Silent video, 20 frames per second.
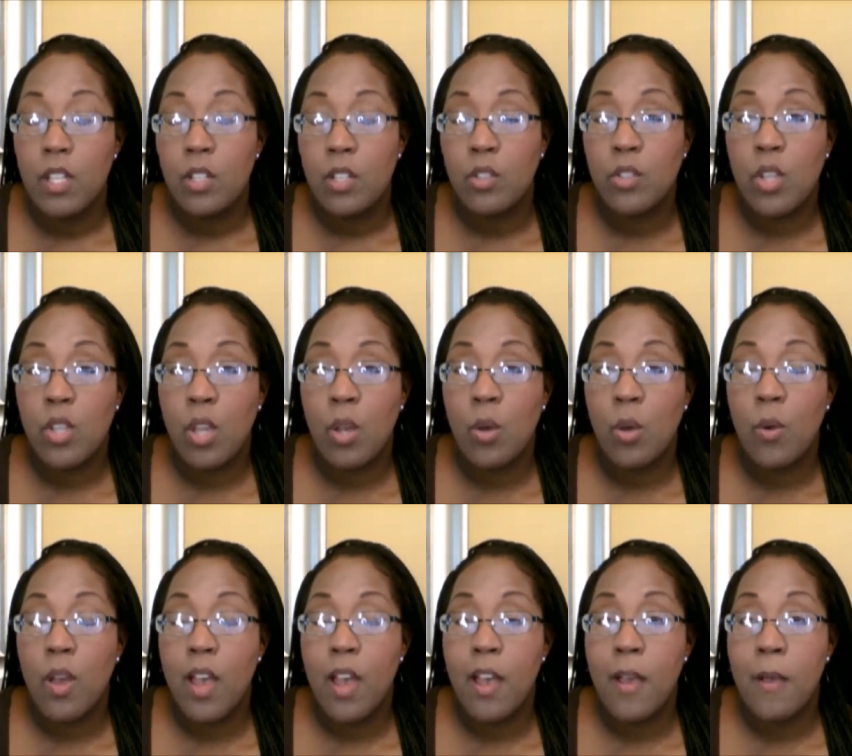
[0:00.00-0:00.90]

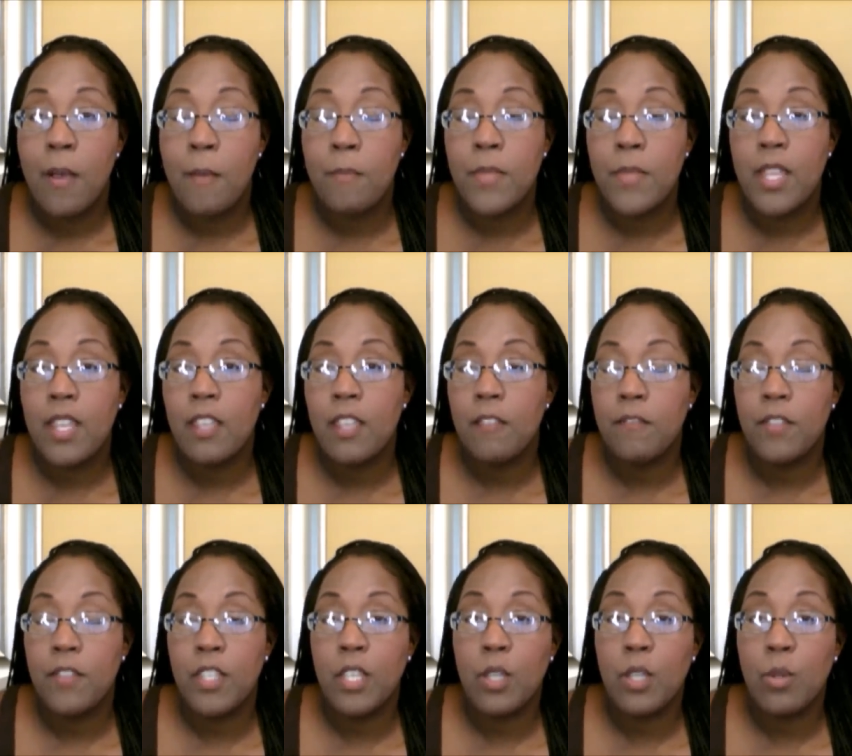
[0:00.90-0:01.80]
So um,
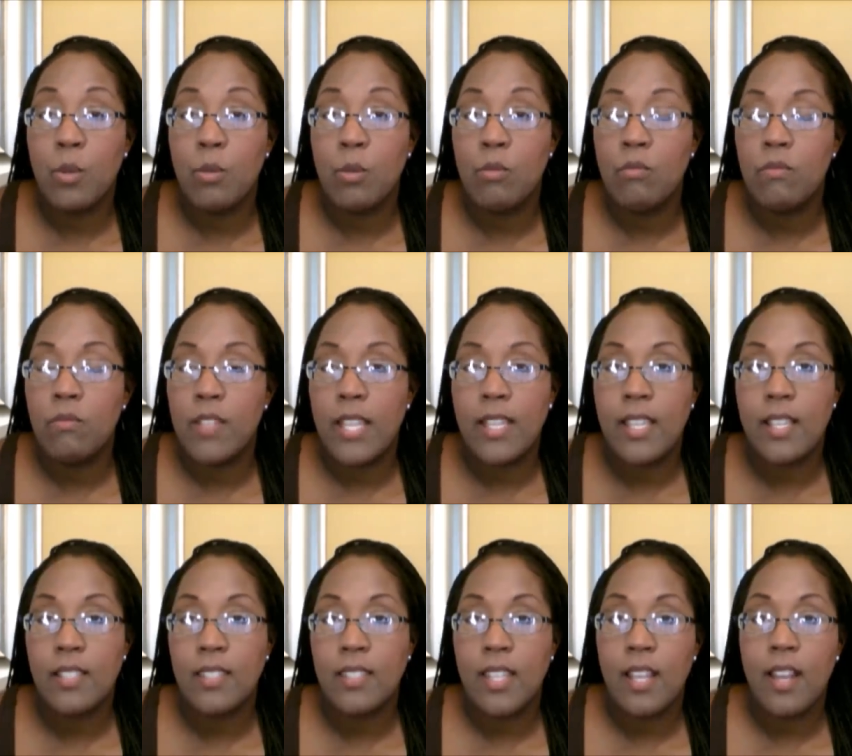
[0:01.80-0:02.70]
if you, like I
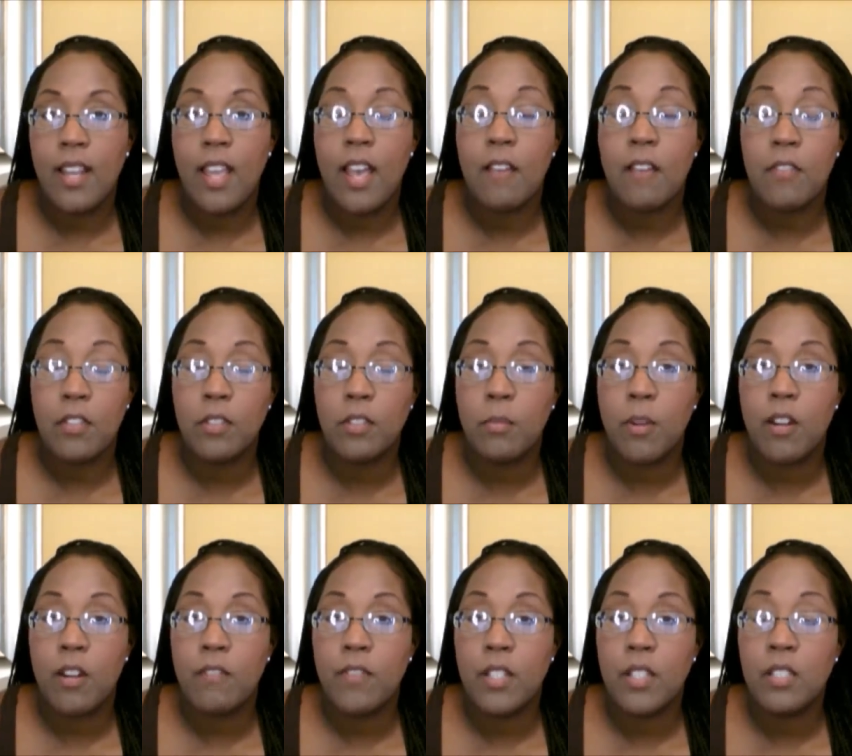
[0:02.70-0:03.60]
said, have a
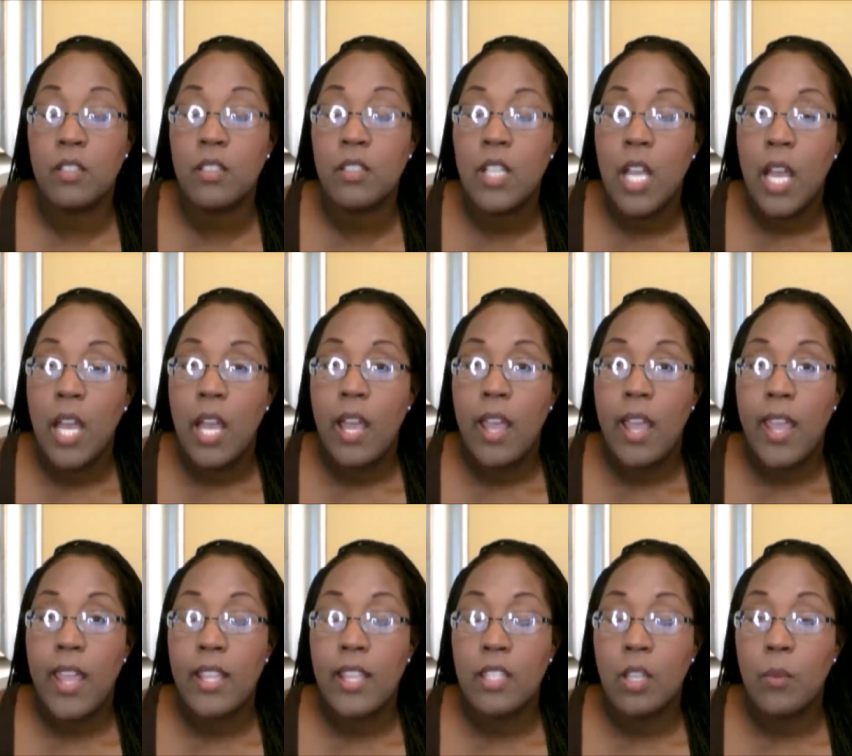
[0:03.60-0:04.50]
smartphone
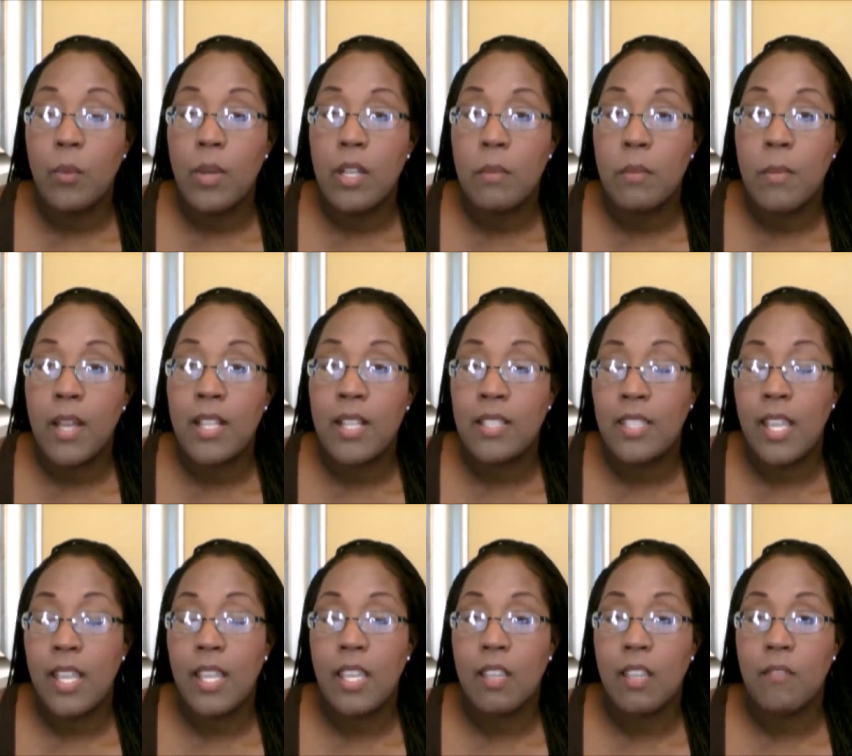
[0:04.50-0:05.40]
and you wouldn't mind
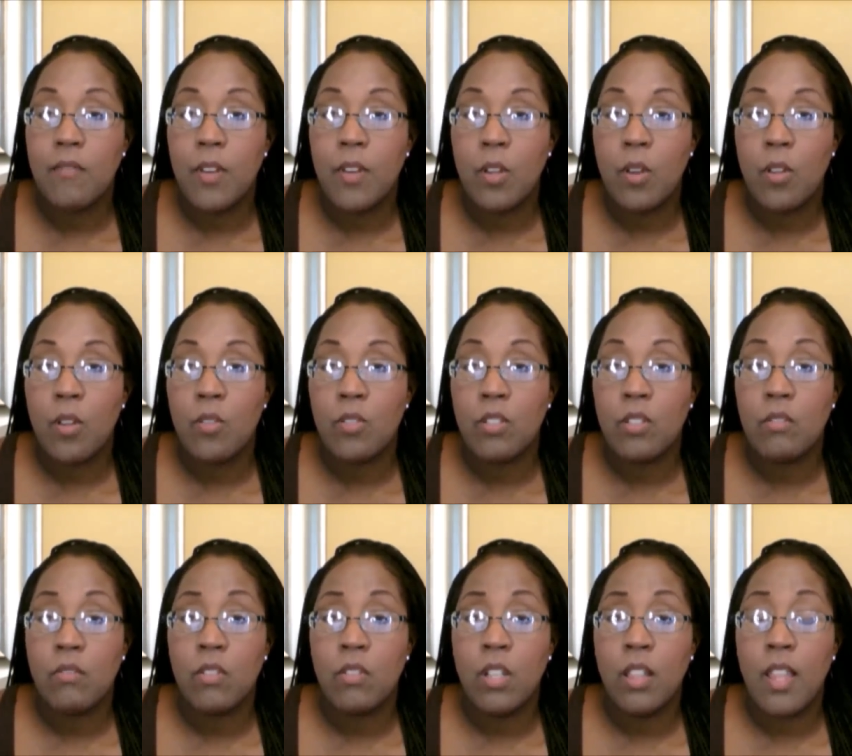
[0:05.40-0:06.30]
taking photos
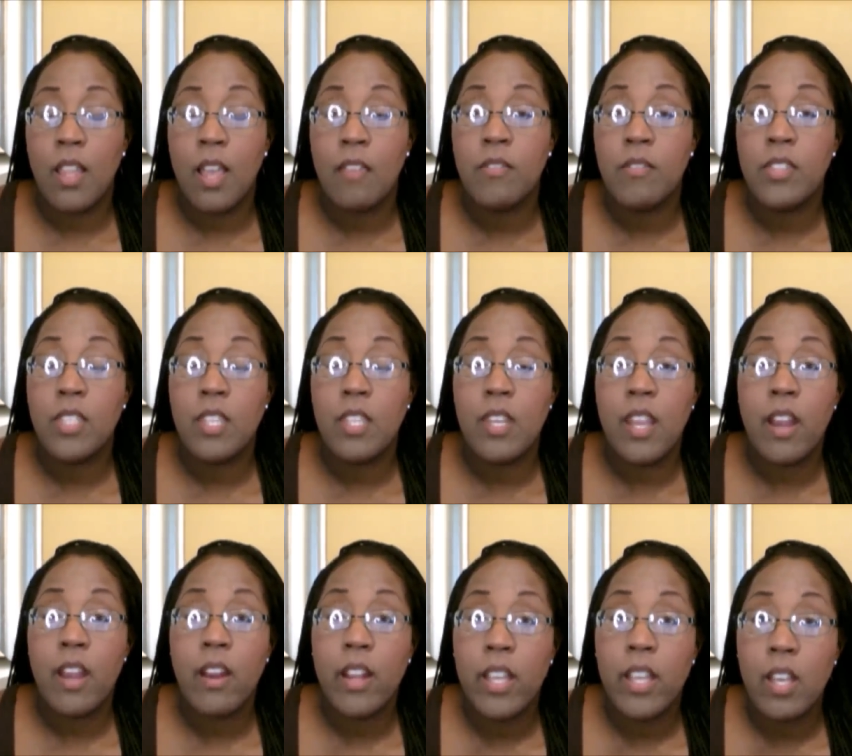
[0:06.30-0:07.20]
of real life
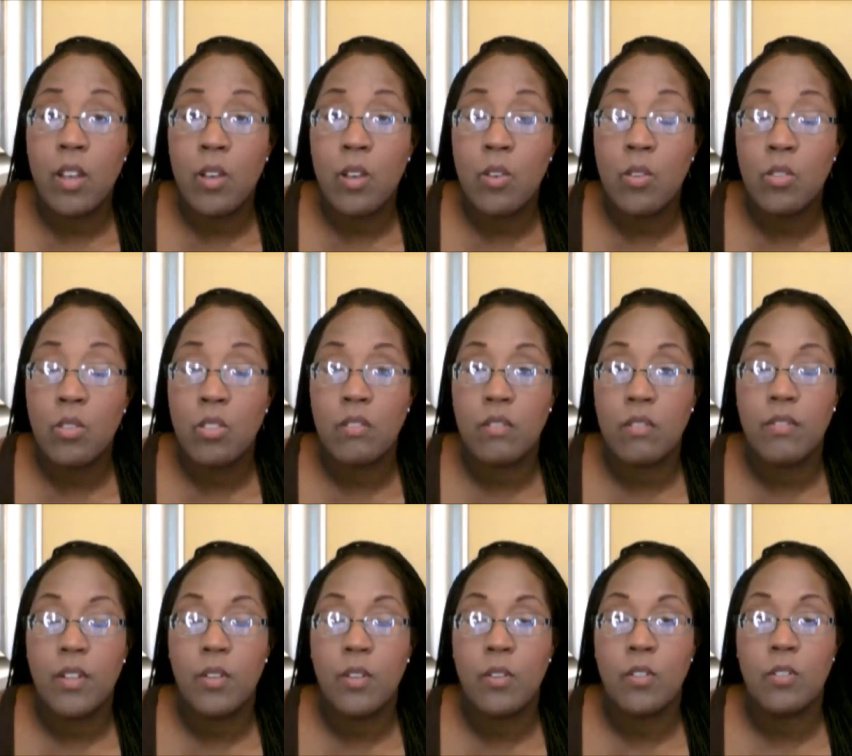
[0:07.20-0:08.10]
scenarios or
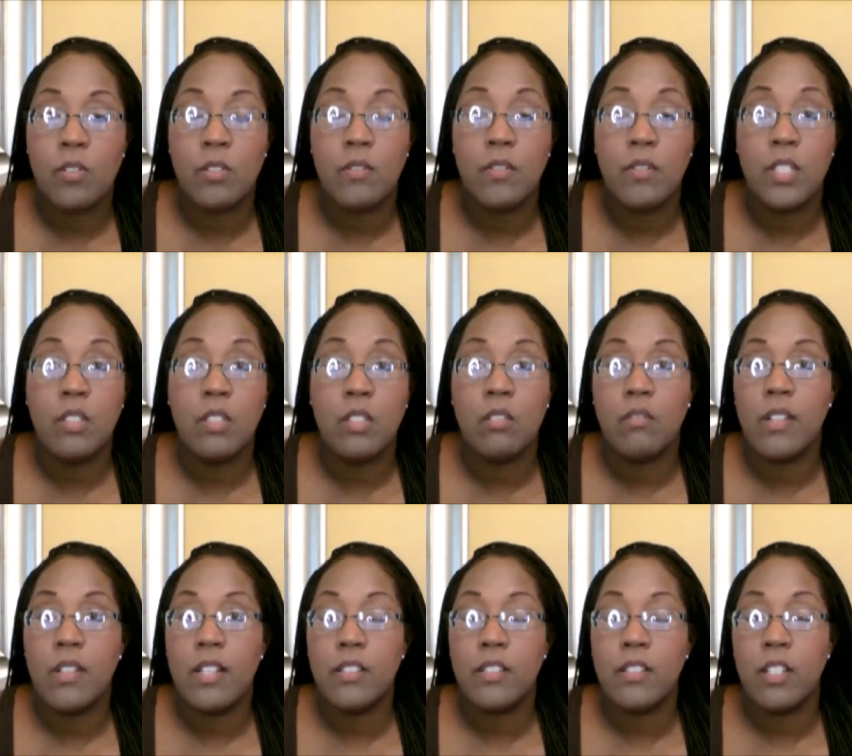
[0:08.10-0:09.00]
photos of you
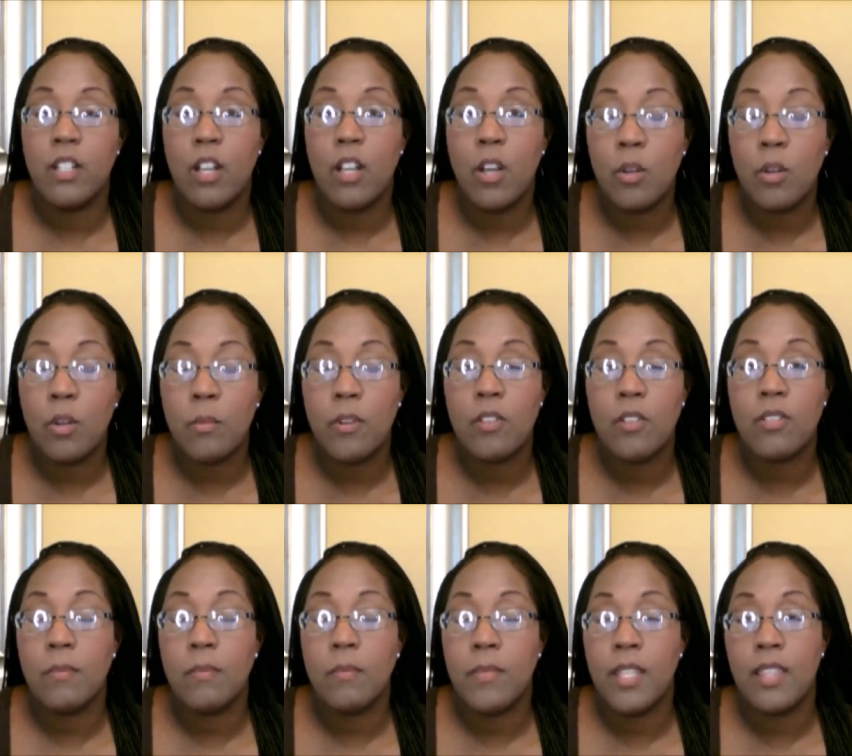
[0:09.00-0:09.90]
around your home or
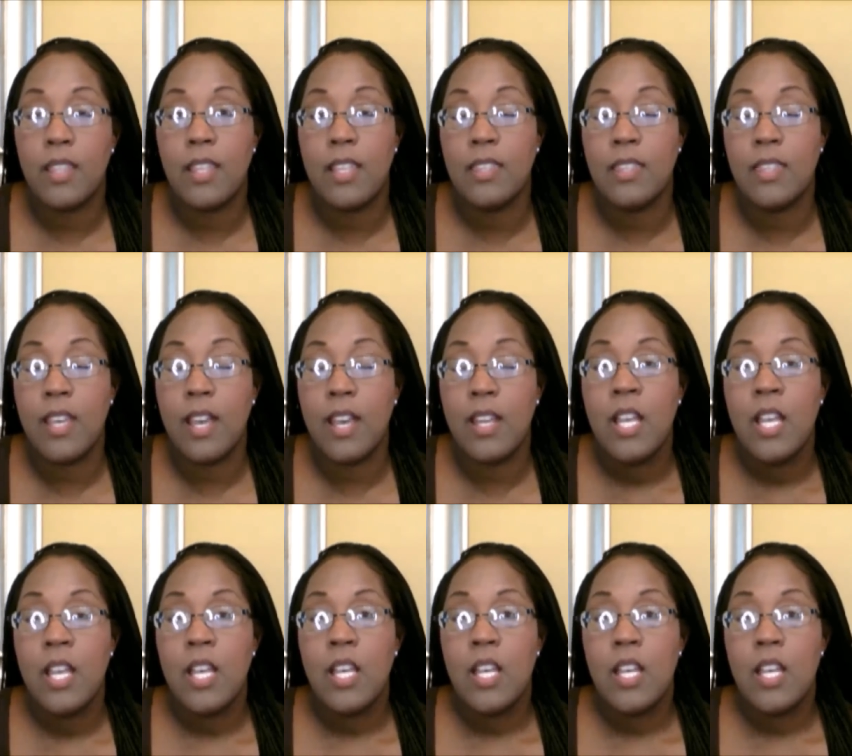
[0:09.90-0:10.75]
something like that,